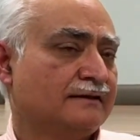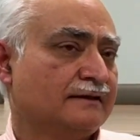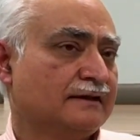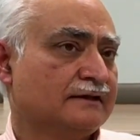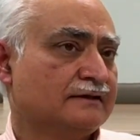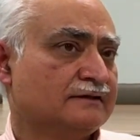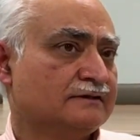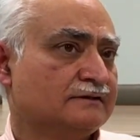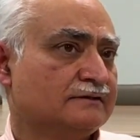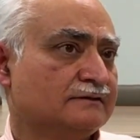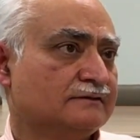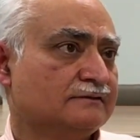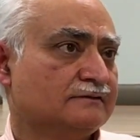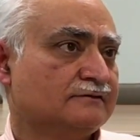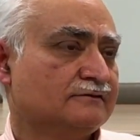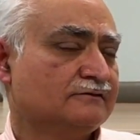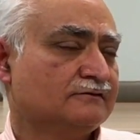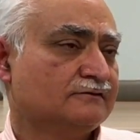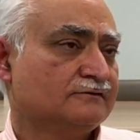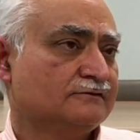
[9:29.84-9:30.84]
any
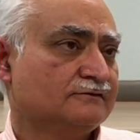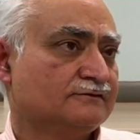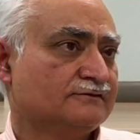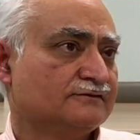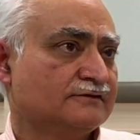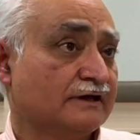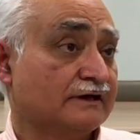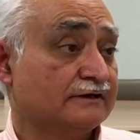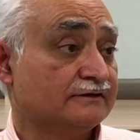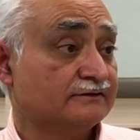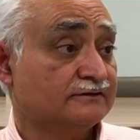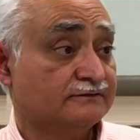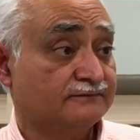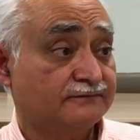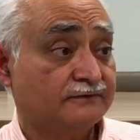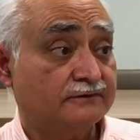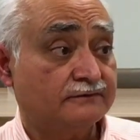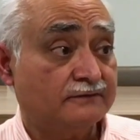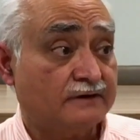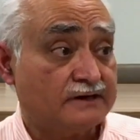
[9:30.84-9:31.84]

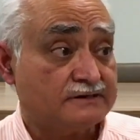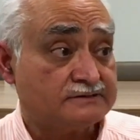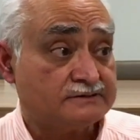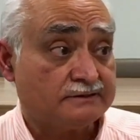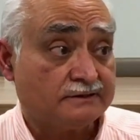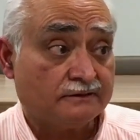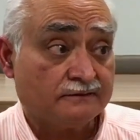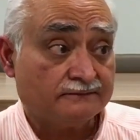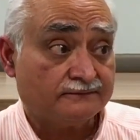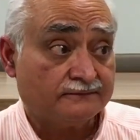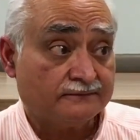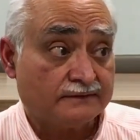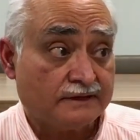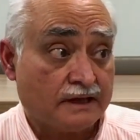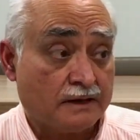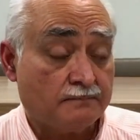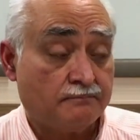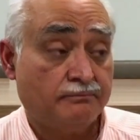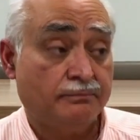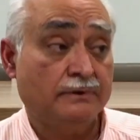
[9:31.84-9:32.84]
scientific rationale for
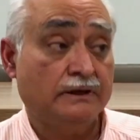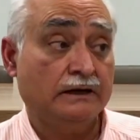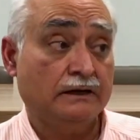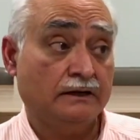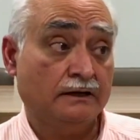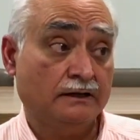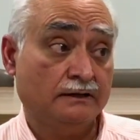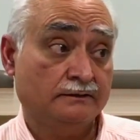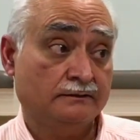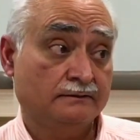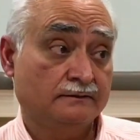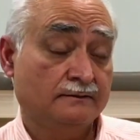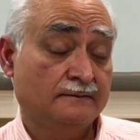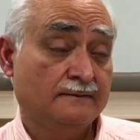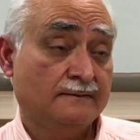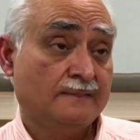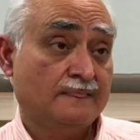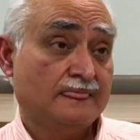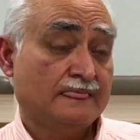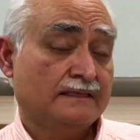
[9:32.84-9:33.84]
that, but
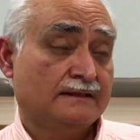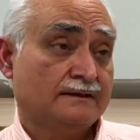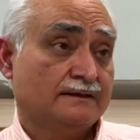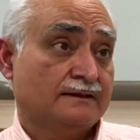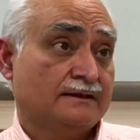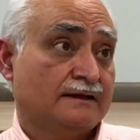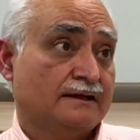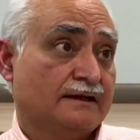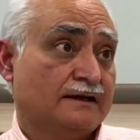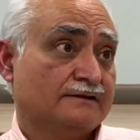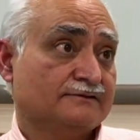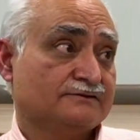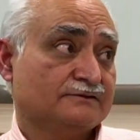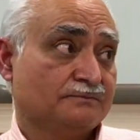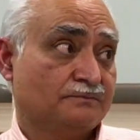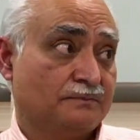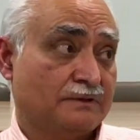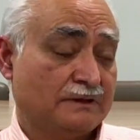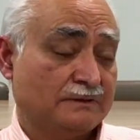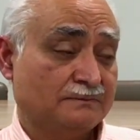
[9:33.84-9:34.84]
as
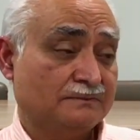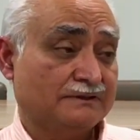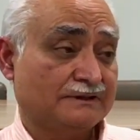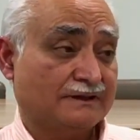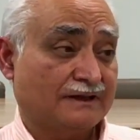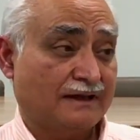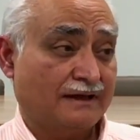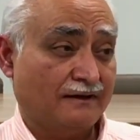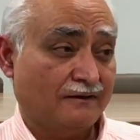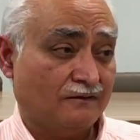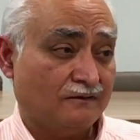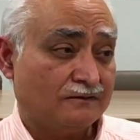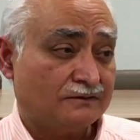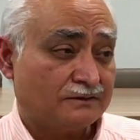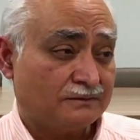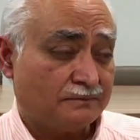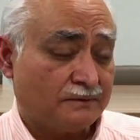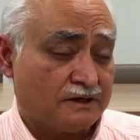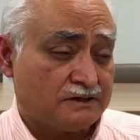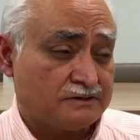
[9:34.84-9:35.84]
a public
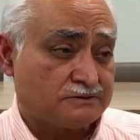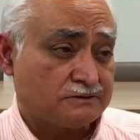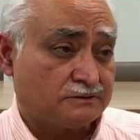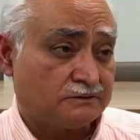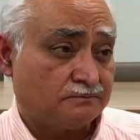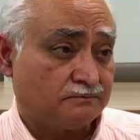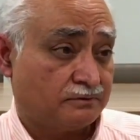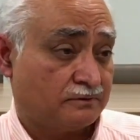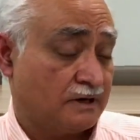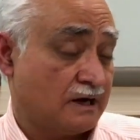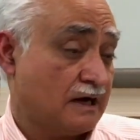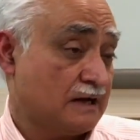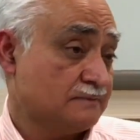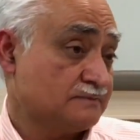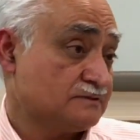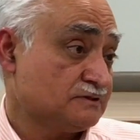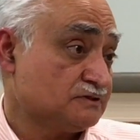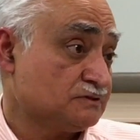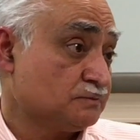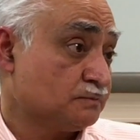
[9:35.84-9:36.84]
health measure,
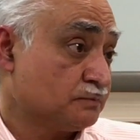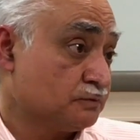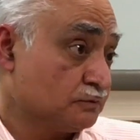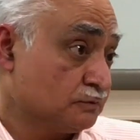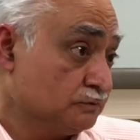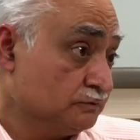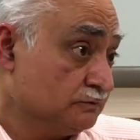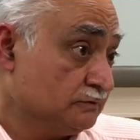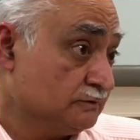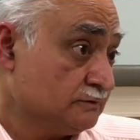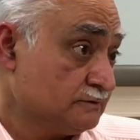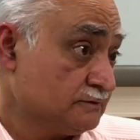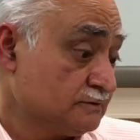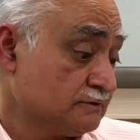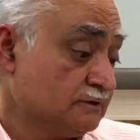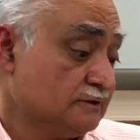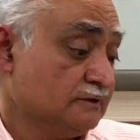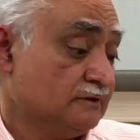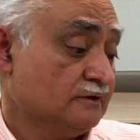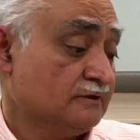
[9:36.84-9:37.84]
perhaps it's prudent
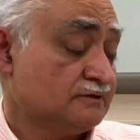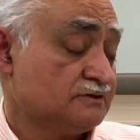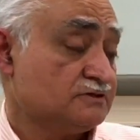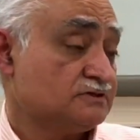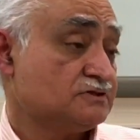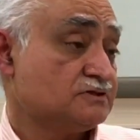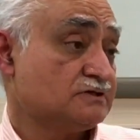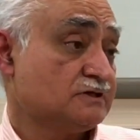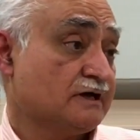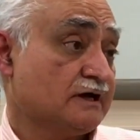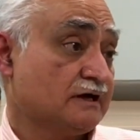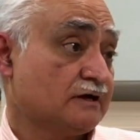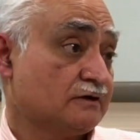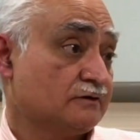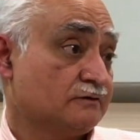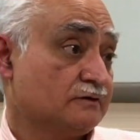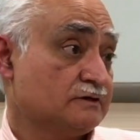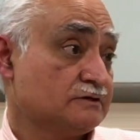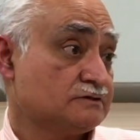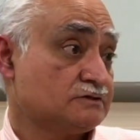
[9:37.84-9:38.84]
to
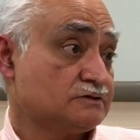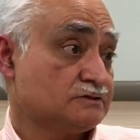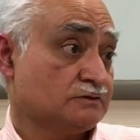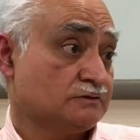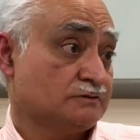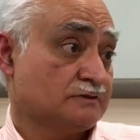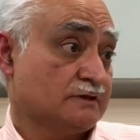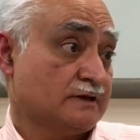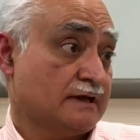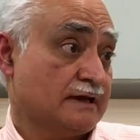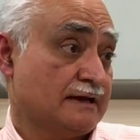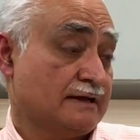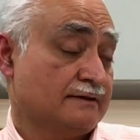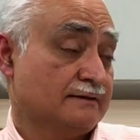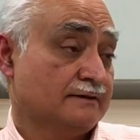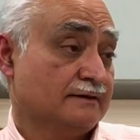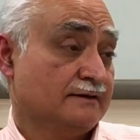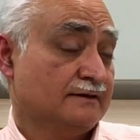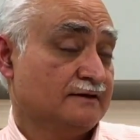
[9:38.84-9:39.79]
stagger it so that